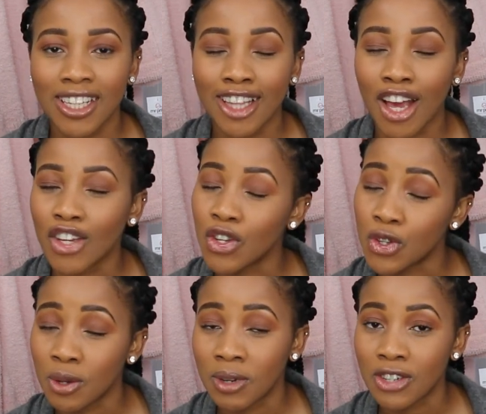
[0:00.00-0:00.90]
Thank you
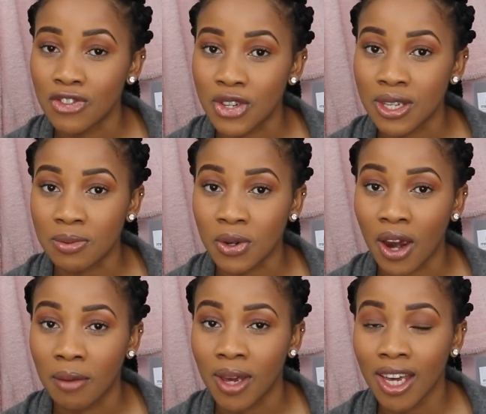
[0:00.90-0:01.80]
so much for subscribing.